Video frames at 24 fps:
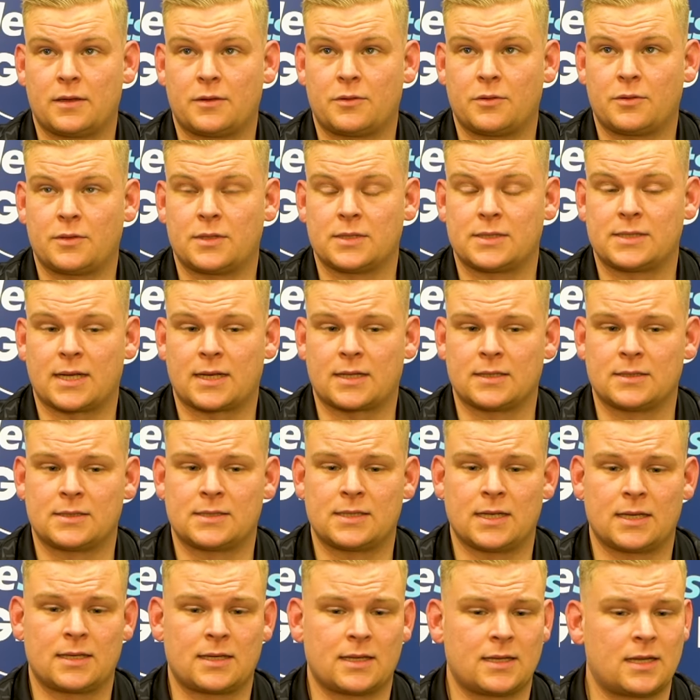I took the second
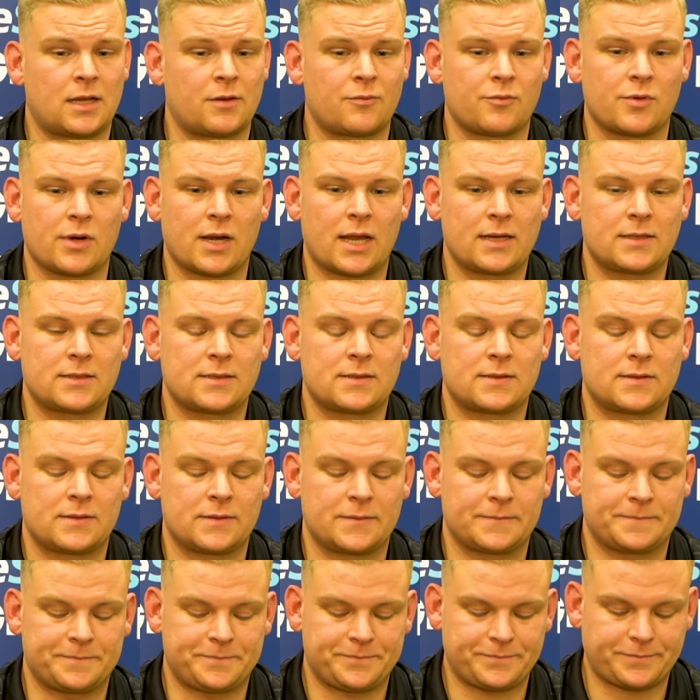set and then
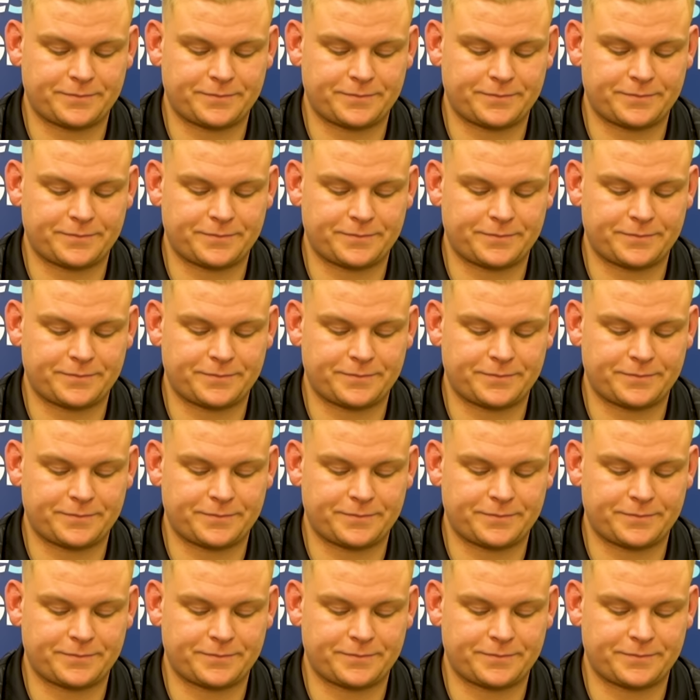relaxed.